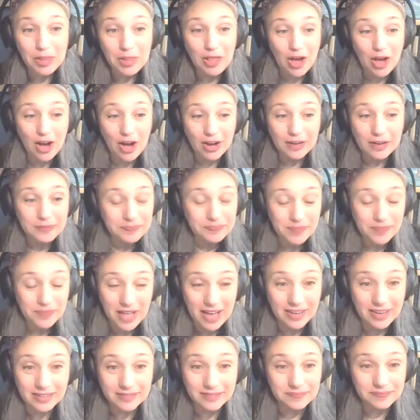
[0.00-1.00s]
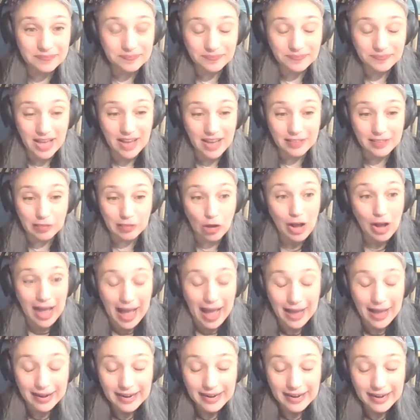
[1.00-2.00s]
along and, and look
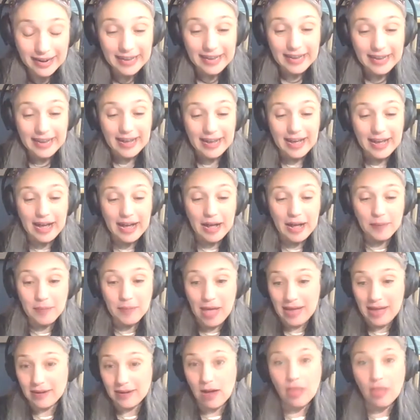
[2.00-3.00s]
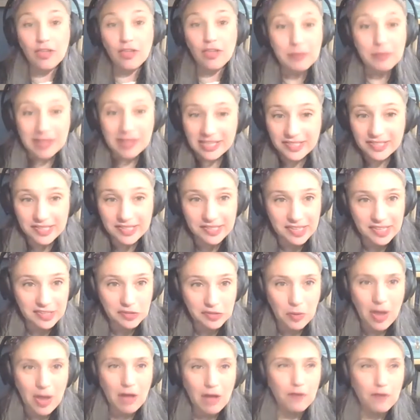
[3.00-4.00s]
at um, and other places
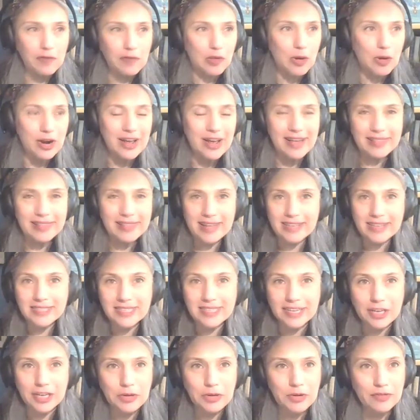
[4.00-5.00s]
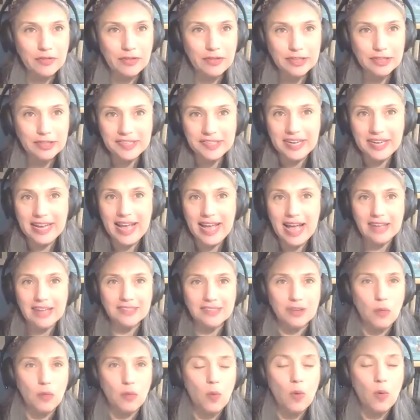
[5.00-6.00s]
as well. Florida Atlantic University
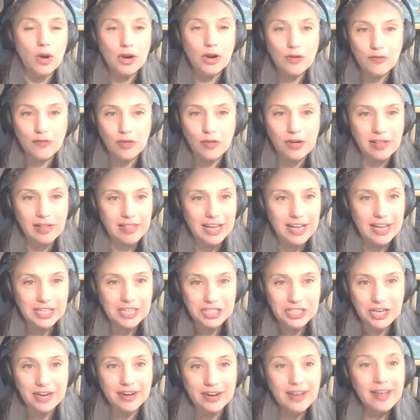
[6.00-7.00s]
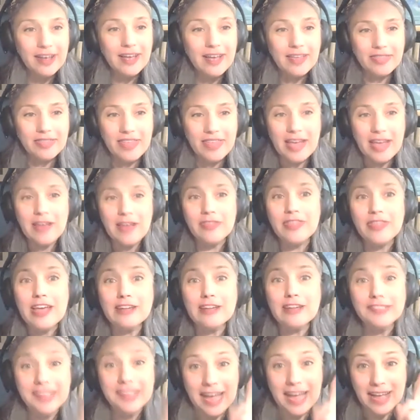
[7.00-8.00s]
has a wonderful collection. They
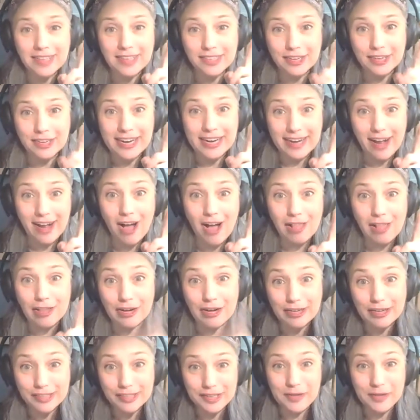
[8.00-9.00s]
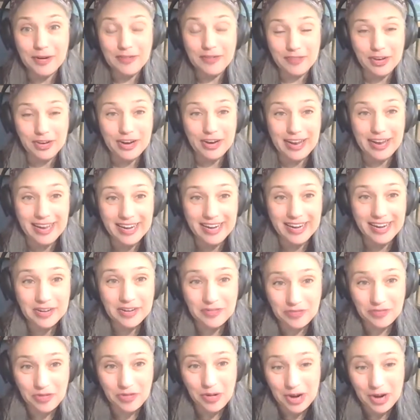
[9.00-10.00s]
their scans are in color, so if you're in
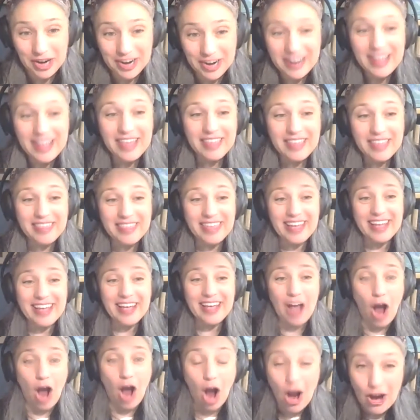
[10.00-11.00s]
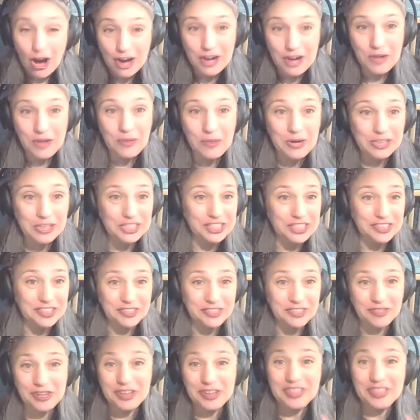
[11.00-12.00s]
it for the art or
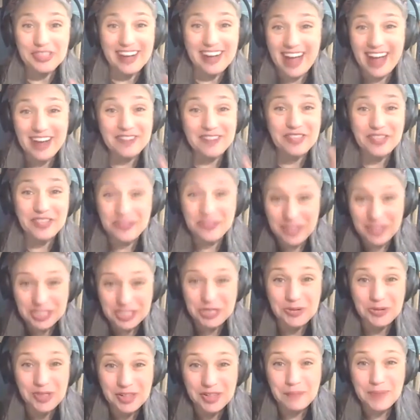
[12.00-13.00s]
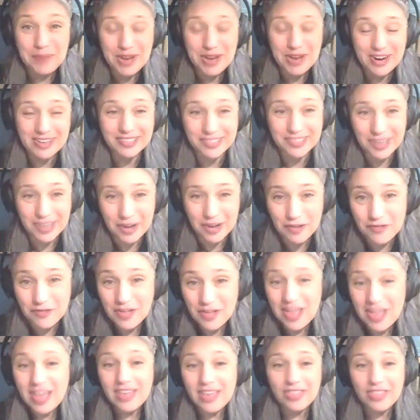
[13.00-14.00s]
just for the kind of the visual appearance of
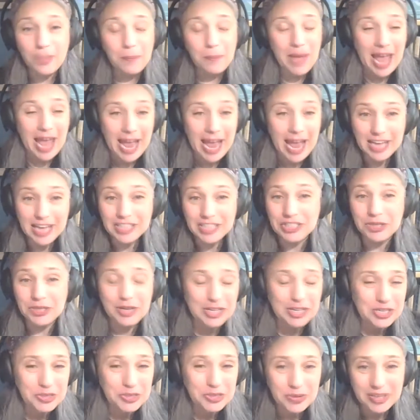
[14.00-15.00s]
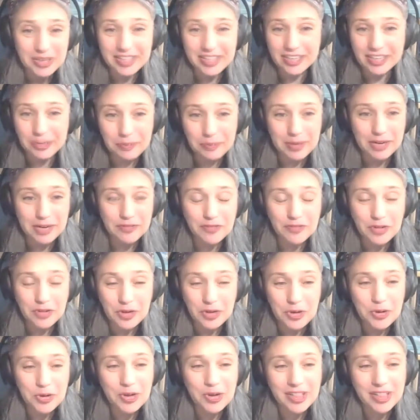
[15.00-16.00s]
the page, you can do a little bit of
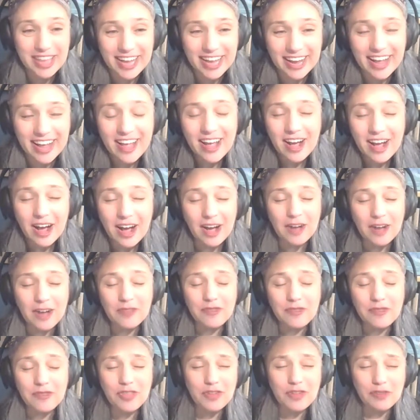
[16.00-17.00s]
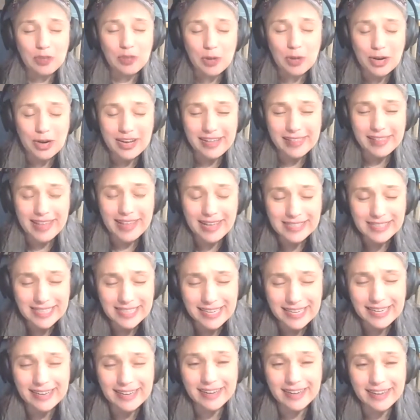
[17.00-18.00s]
googling of the Florida
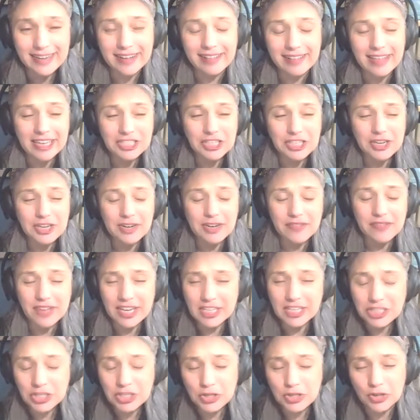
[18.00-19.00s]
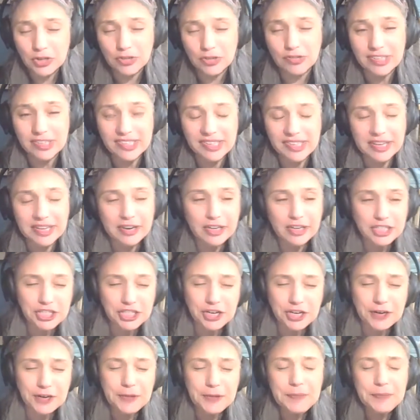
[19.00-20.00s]
Atlantic collection of Yiddish children's
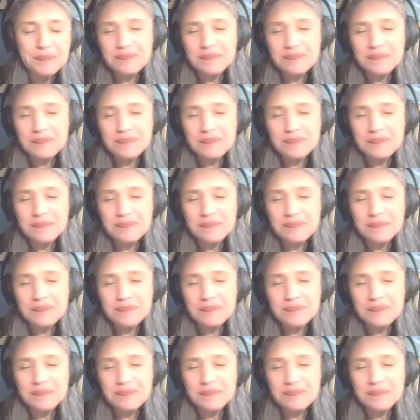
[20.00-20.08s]
literature.